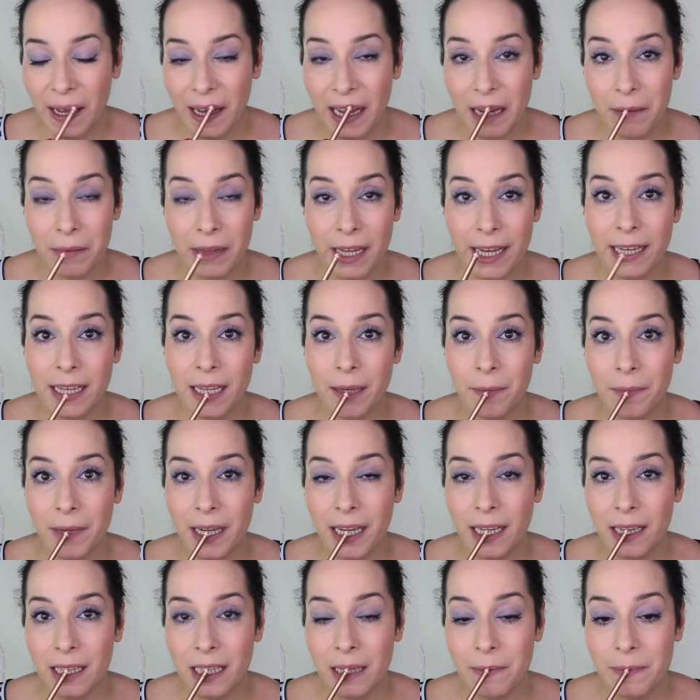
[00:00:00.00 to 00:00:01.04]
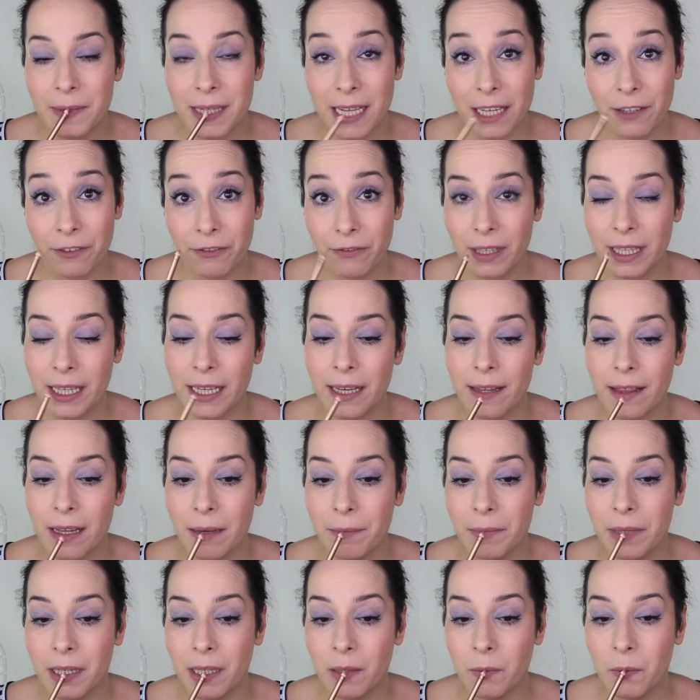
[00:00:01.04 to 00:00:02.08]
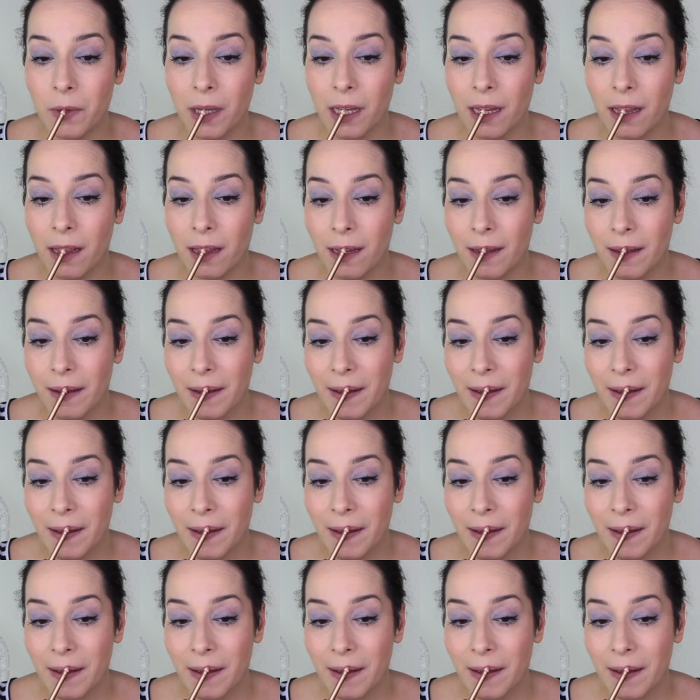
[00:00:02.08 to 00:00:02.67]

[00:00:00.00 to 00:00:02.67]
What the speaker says: I'm lining my lips and filling them in with